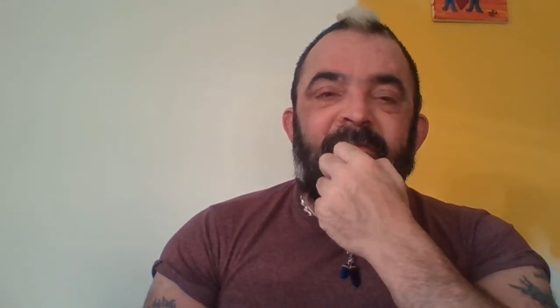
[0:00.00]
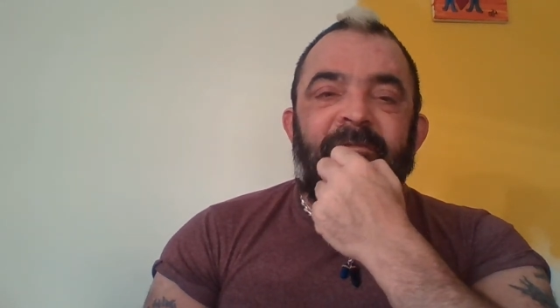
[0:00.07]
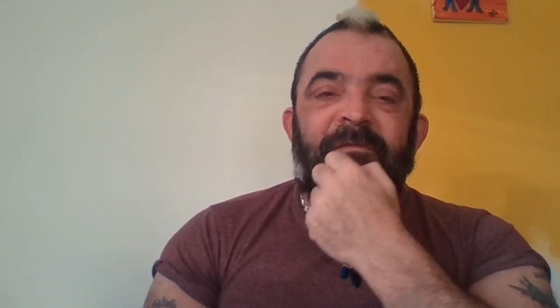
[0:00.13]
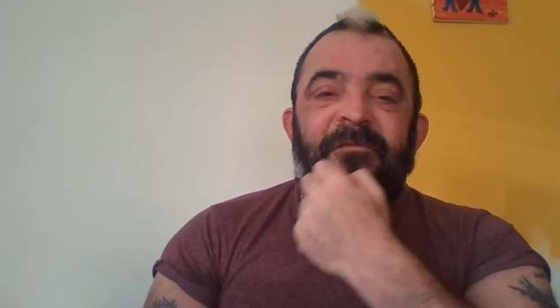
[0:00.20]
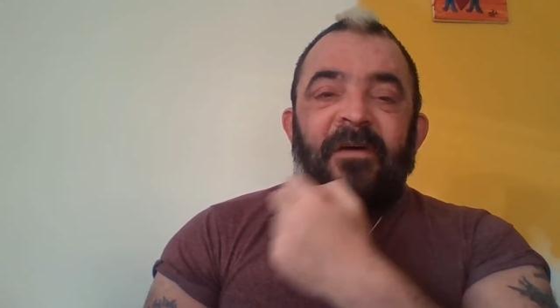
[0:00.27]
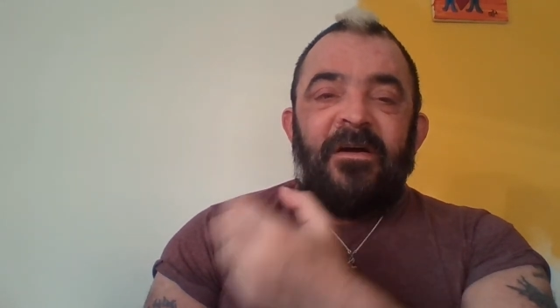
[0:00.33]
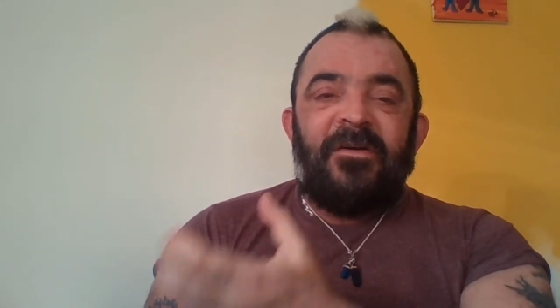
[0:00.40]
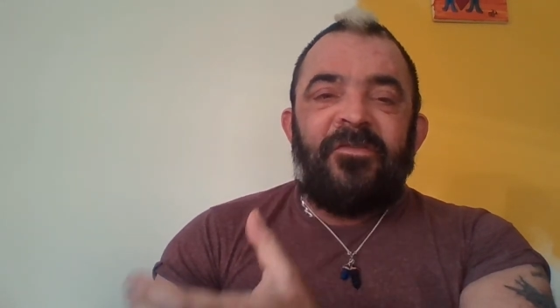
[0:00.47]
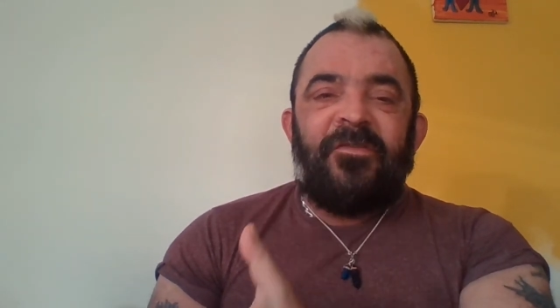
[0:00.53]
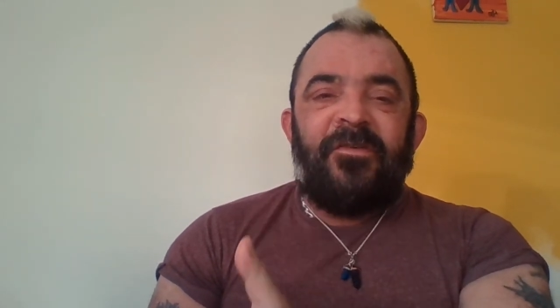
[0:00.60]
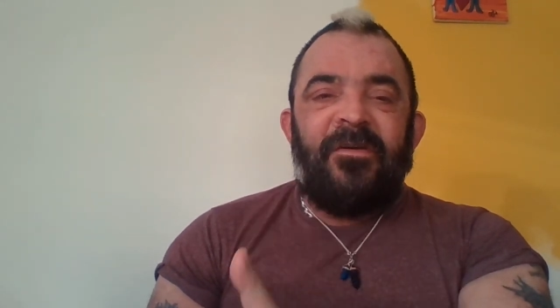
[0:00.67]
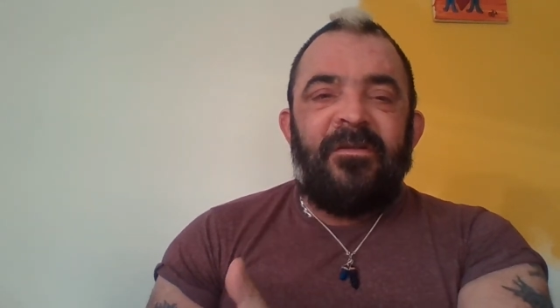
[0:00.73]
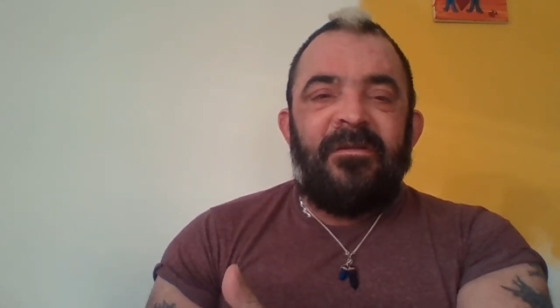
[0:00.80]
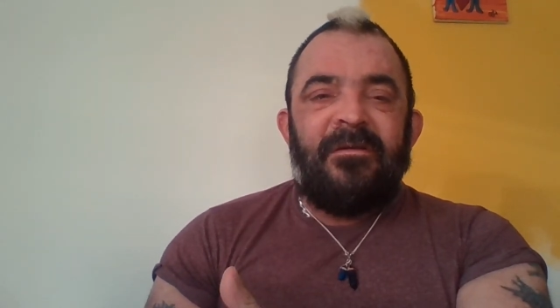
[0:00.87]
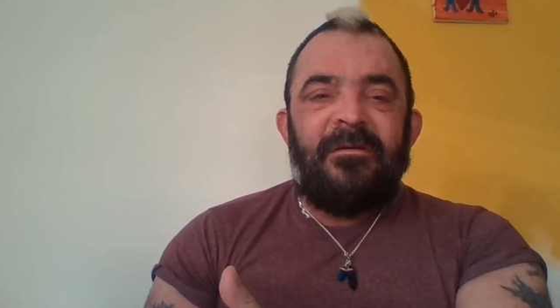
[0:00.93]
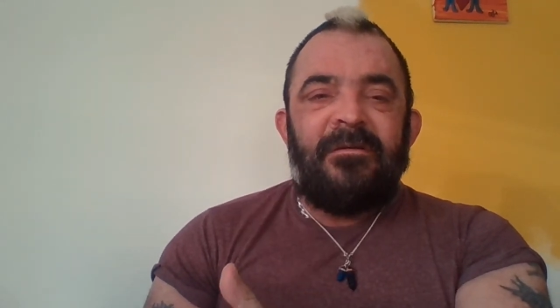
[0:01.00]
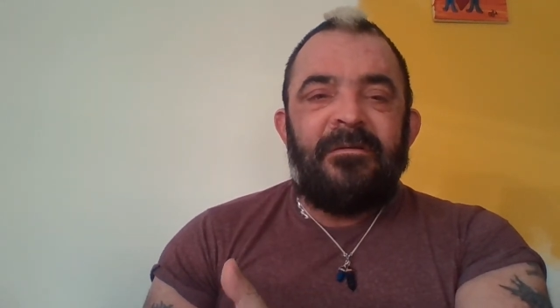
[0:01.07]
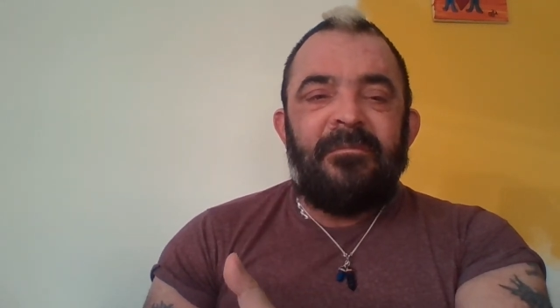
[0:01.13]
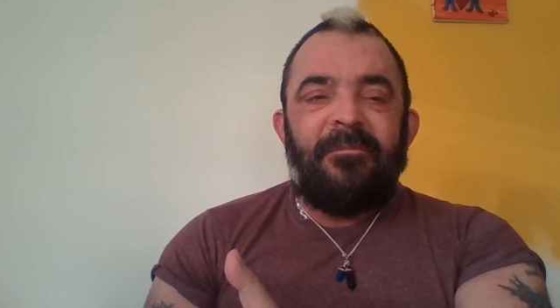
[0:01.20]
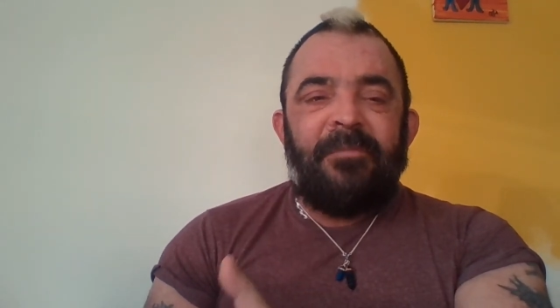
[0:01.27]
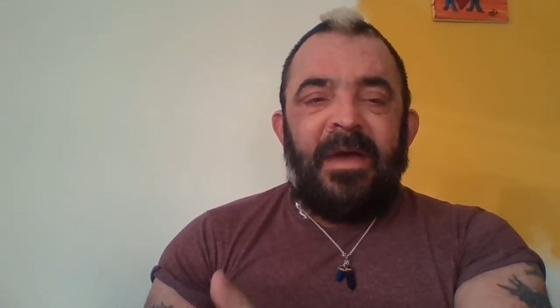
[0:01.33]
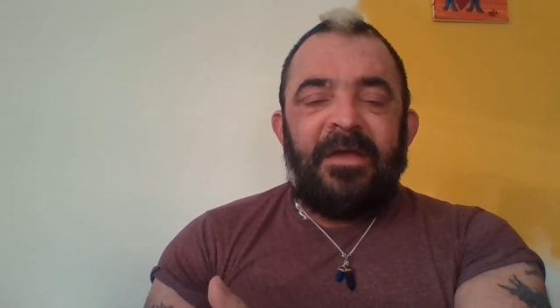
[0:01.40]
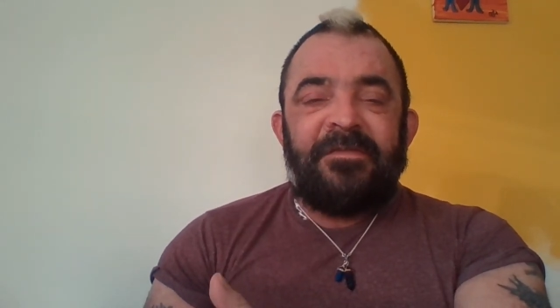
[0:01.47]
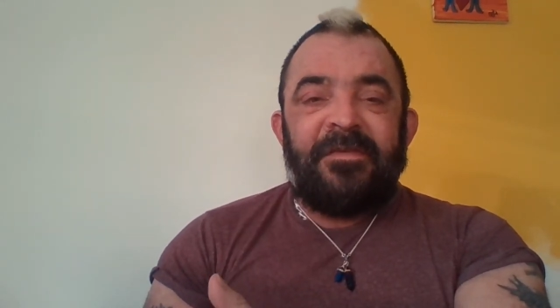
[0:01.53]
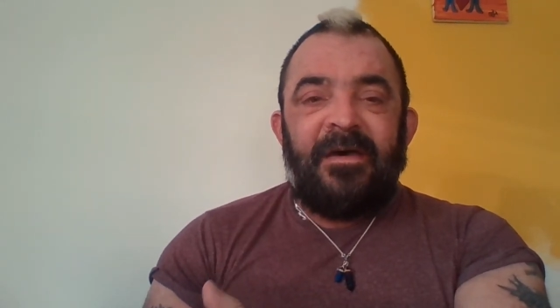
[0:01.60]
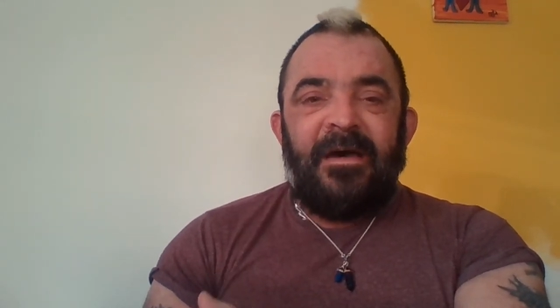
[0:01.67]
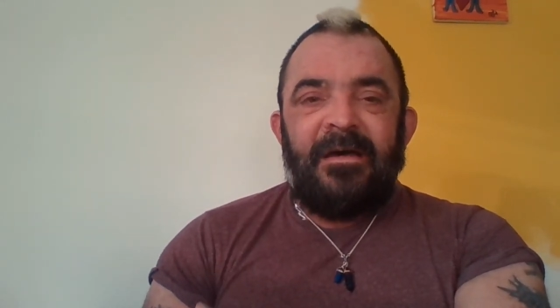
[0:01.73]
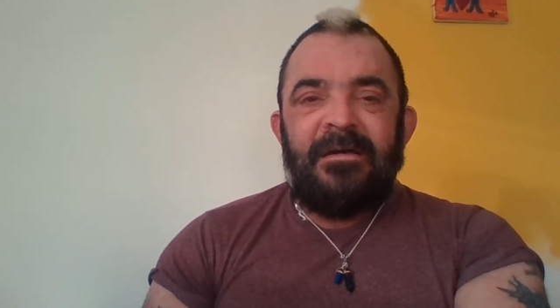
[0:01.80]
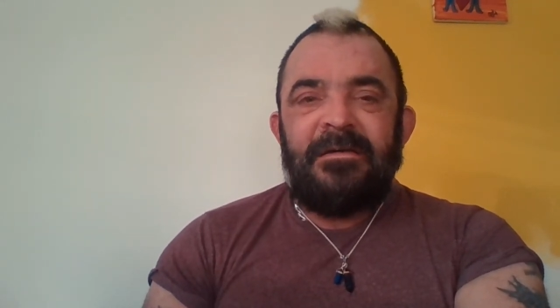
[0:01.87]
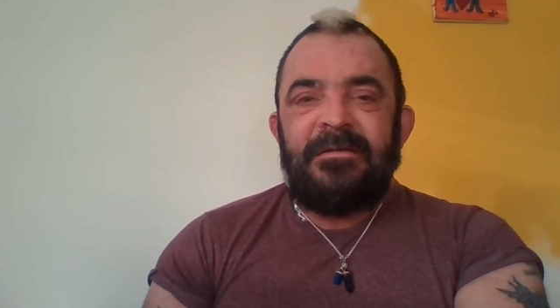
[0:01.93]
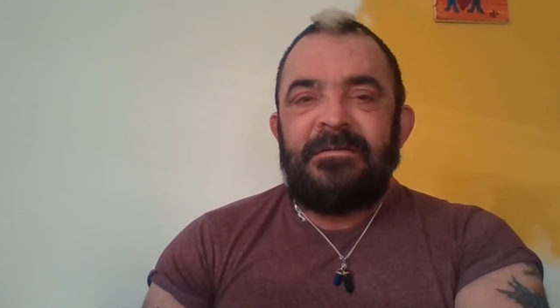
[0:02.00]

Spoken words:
function better